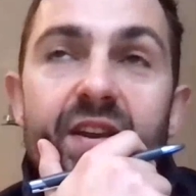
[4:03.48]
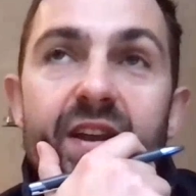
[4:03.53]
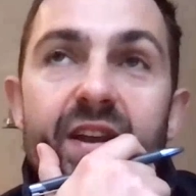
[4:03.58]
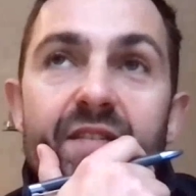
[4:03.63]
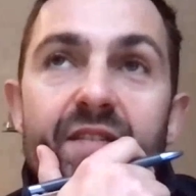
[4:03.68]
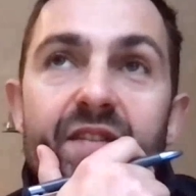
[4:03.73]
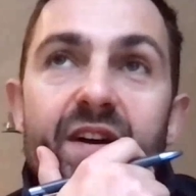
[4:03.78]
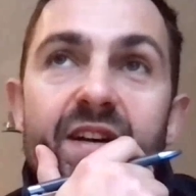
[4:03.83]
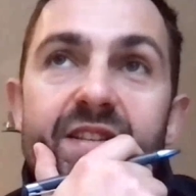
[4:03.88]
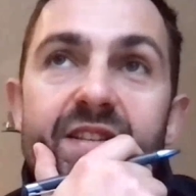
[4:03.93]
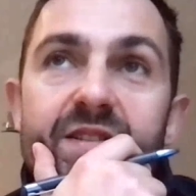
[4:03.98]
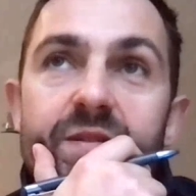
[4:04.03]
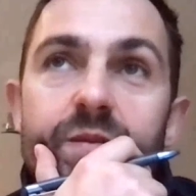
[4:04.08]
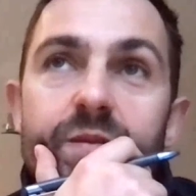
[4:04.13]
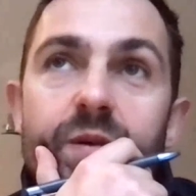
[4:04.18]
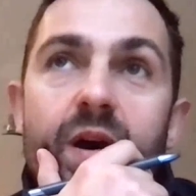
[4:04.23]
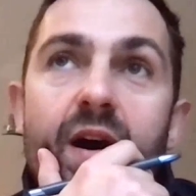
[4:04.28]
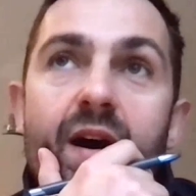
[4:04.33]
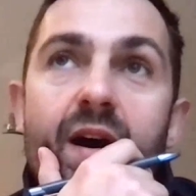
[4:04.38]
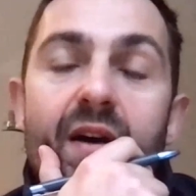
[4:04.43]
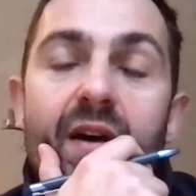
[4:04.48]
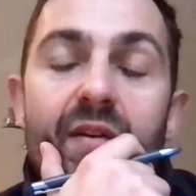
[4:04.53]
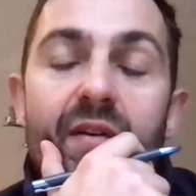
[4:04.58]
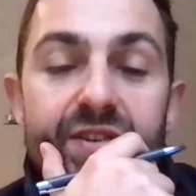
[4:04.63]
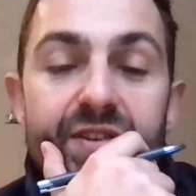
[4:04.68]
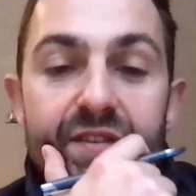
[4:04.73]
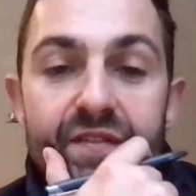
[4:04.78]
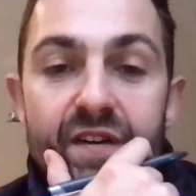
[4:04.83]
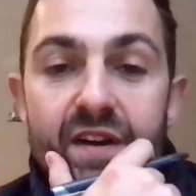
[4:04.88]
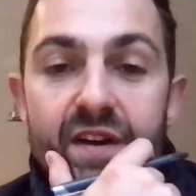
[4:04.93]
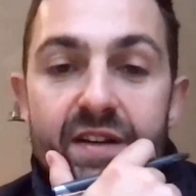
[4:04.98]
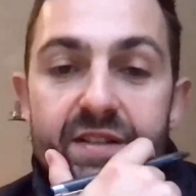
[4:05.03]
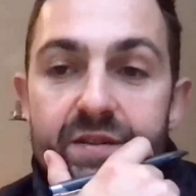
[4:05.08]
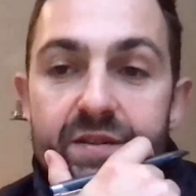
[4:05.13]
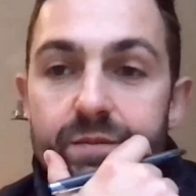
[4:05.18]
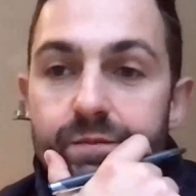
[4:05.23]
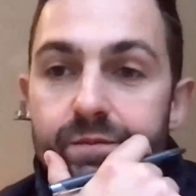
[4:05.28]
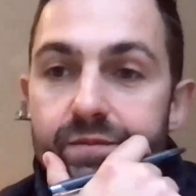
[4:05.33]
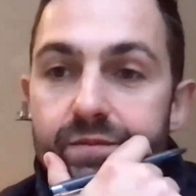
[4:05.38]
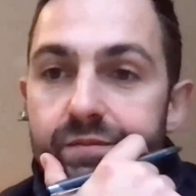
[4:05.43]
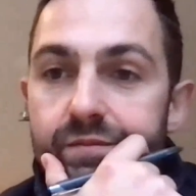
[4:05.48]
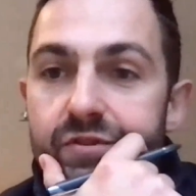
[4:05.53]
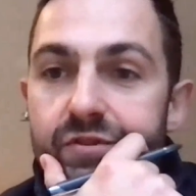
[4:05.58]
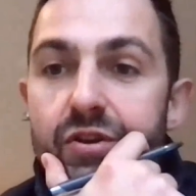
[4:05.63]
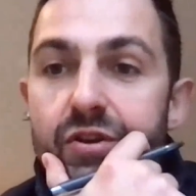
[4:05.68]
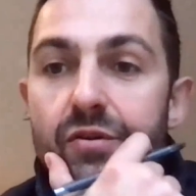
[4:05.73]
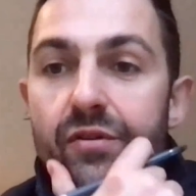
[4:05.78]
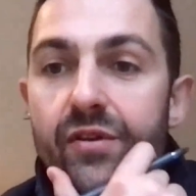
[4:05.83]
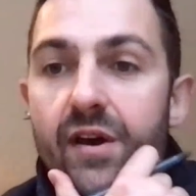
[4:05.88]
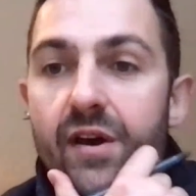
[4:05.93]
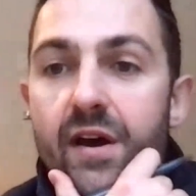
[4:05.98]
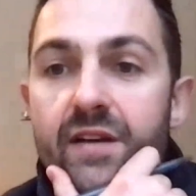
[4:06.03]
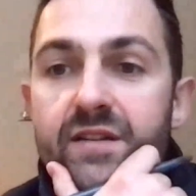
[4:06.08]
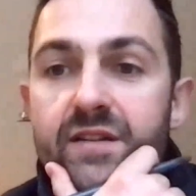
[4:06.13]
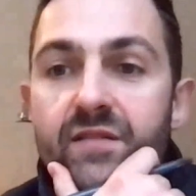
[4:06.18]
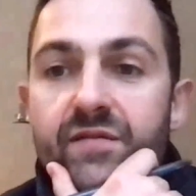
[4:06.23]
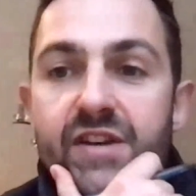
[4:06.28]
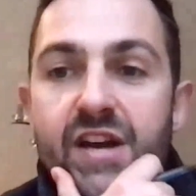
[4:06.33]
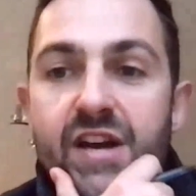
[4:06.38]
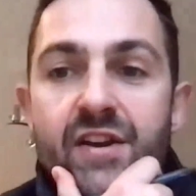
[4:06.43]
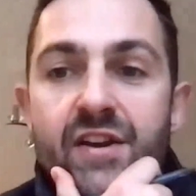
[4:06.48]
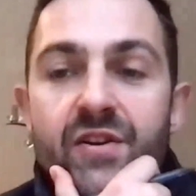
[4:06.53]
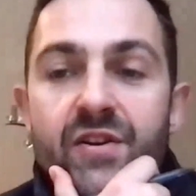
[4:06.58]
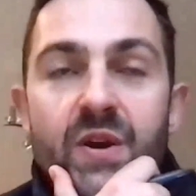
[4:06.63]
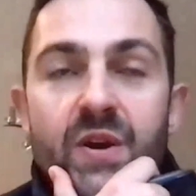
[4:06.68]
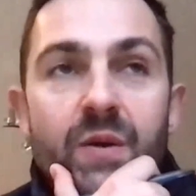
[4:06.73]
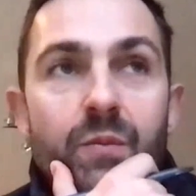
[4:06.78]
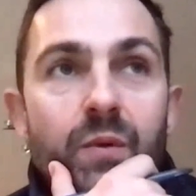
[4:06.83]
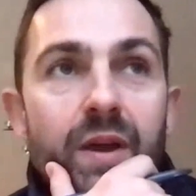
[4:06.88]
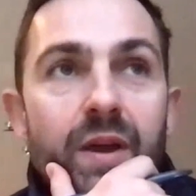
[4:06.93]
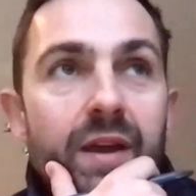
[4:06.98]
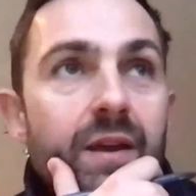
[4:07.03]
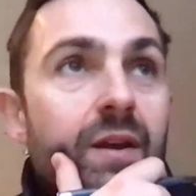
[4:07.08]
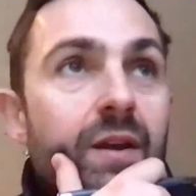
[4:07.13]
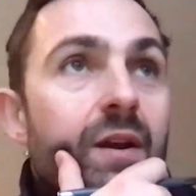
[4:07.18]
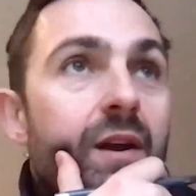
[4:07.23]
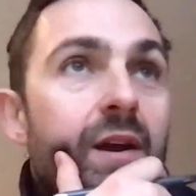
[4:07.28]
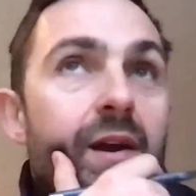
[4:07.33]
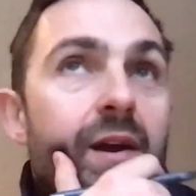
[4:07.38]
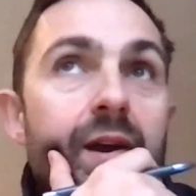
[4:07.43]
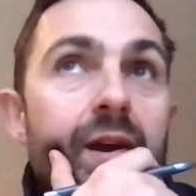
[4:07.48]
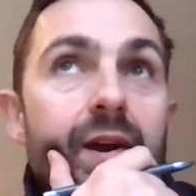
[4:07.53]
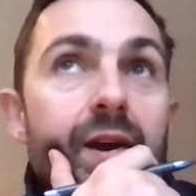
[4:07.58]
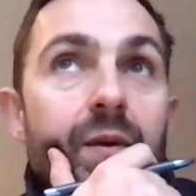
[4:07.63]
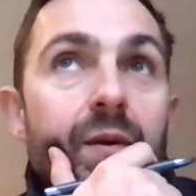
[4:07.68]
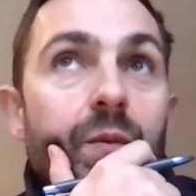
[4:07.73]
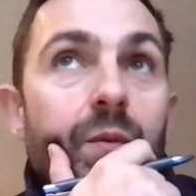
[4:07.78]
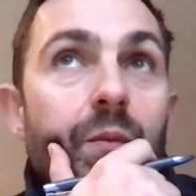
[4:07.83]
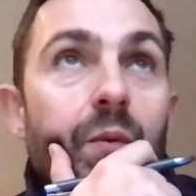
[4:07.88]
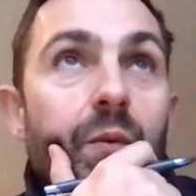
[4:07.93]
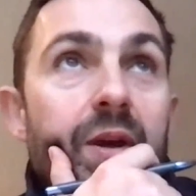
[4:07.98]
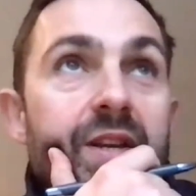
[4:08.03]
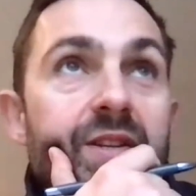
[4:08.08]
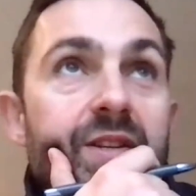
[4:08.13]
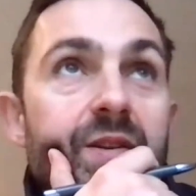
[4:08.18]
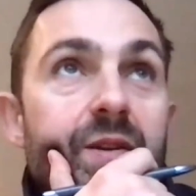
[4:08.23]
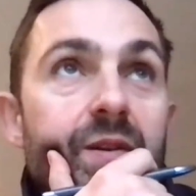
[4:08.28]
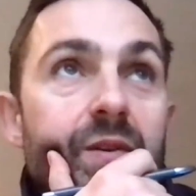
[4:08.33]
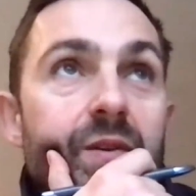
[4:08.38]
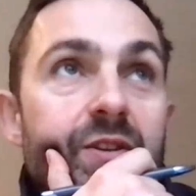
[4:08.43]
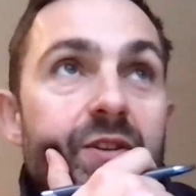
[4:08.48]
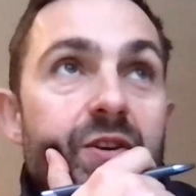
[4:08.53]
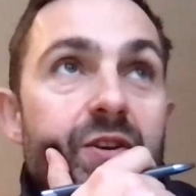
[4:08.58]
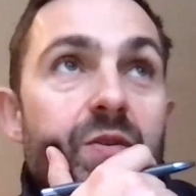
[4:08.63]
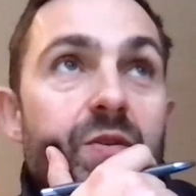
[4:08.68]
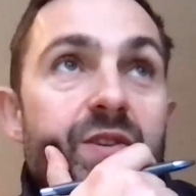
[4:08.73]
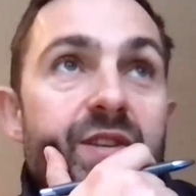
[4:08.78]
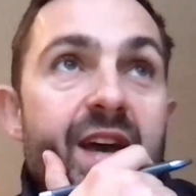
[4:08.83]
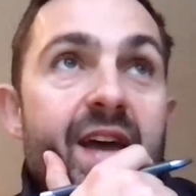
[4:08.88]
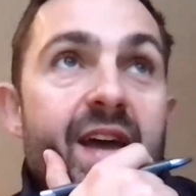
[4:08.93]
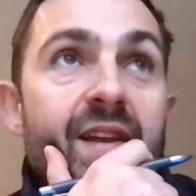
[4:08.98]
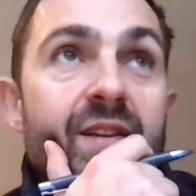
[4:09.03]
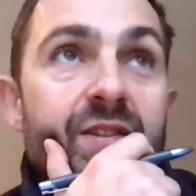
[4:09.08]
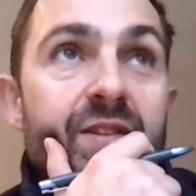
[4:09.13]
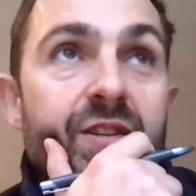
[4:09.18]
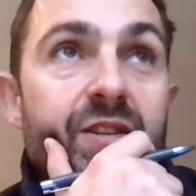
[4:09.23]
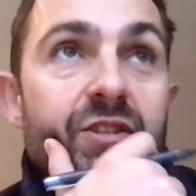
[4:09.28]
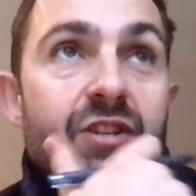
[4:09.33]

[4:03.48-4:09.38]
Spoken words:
think the first 2/3 of January, we do tend